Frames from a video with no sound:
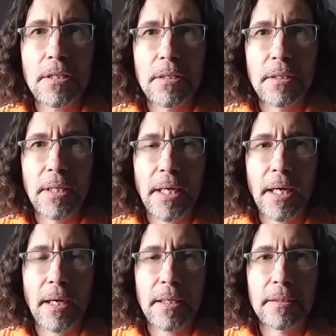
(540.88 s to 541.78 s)
yeah,
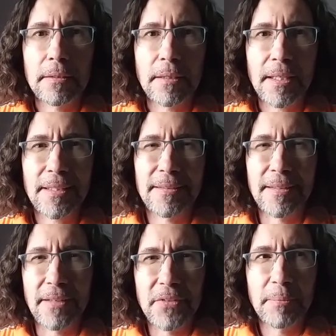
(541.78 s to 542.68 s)
I didn't
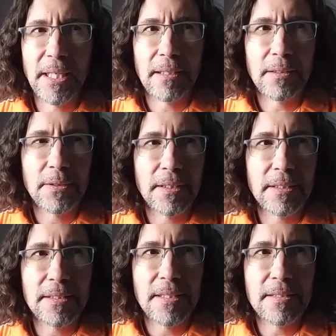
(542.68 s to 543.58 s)
love The Mandalorian
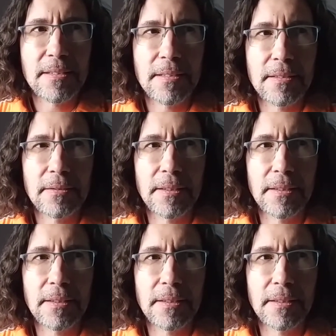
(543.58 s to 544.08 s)
season 2.